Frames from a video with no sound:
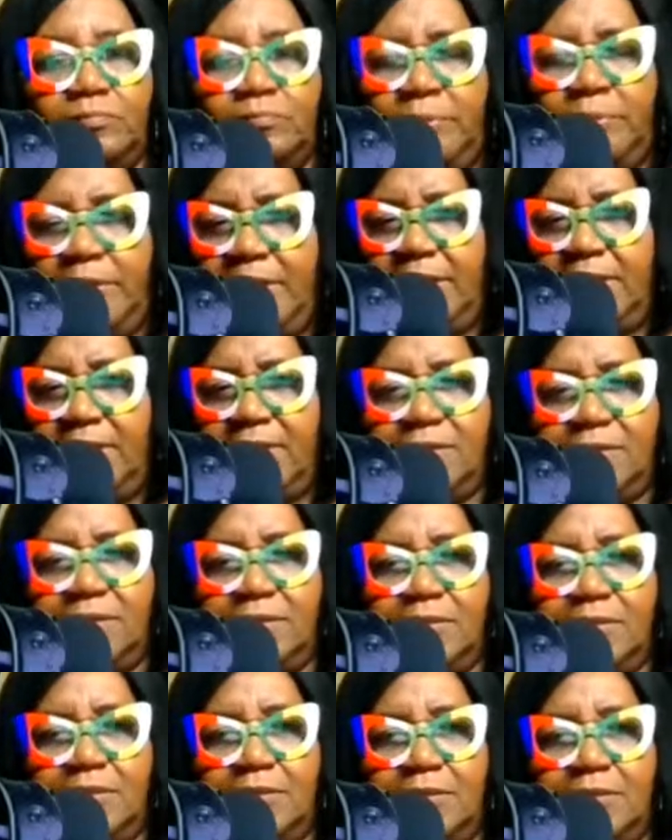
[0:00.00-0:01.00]
Please.
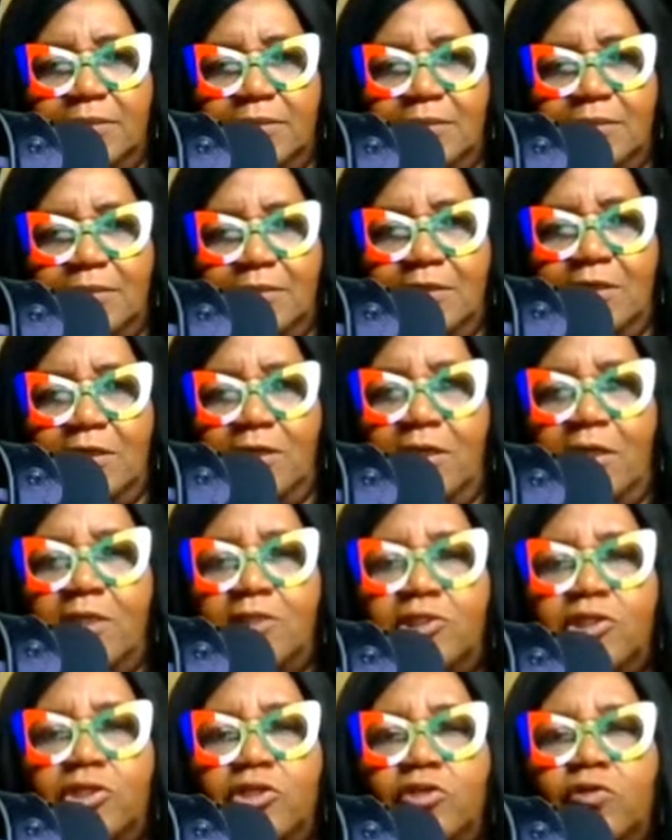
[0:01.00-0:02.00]

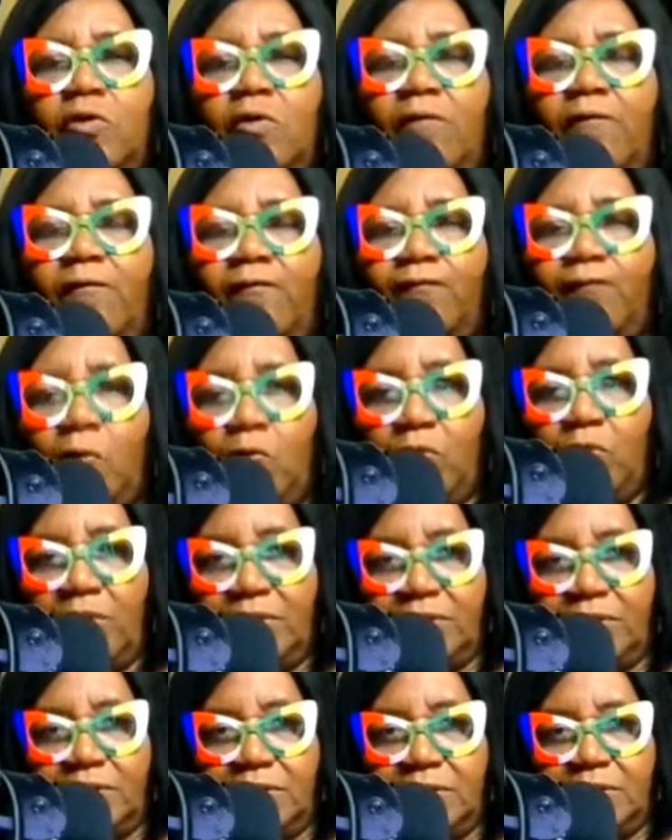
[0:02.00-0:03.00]
It's your
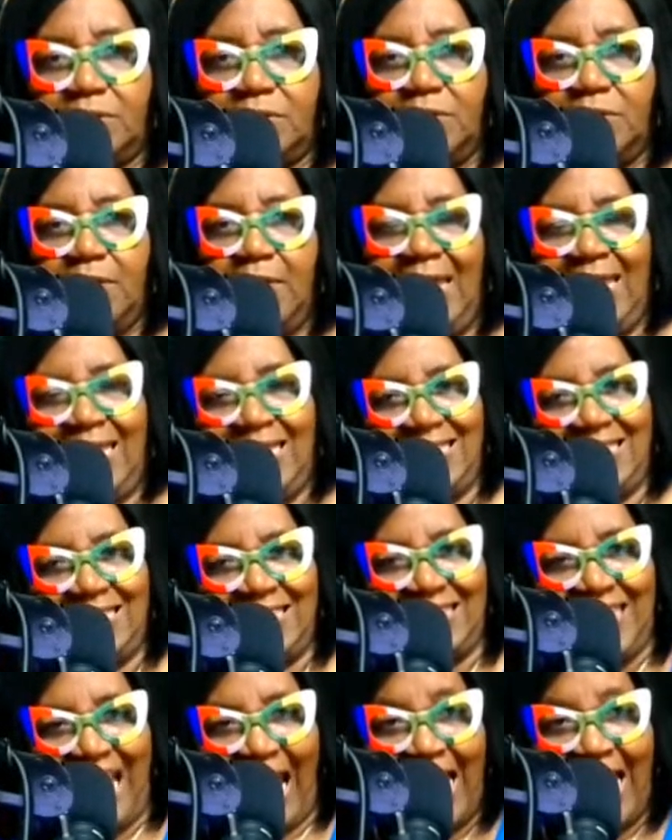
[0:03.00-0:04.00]
voice. And
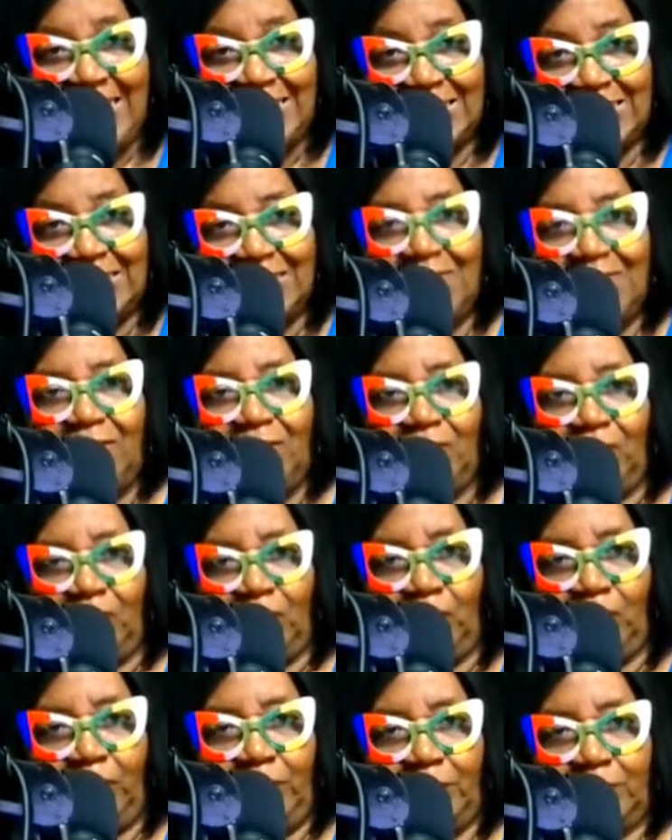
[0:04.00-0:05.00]
that's
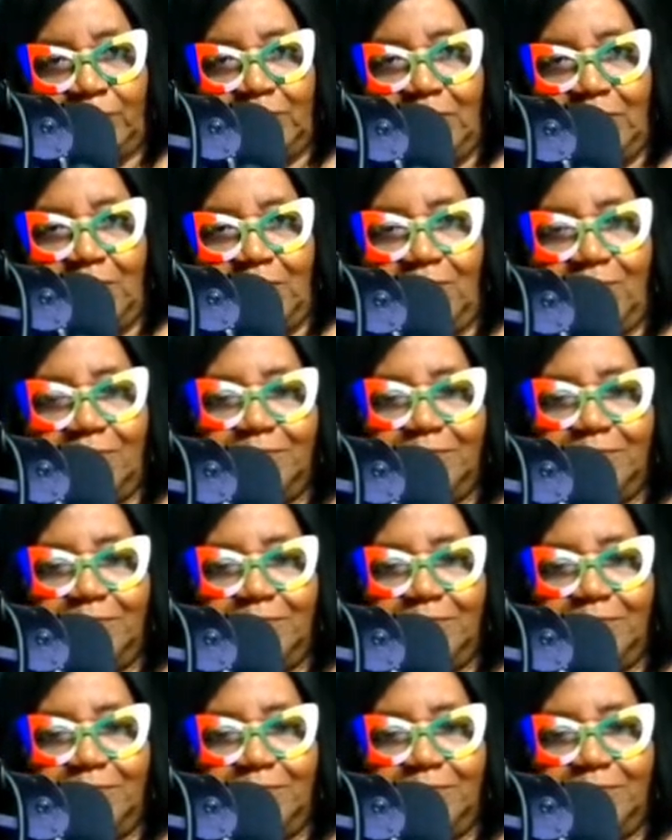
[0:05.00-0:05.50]
Real Talk.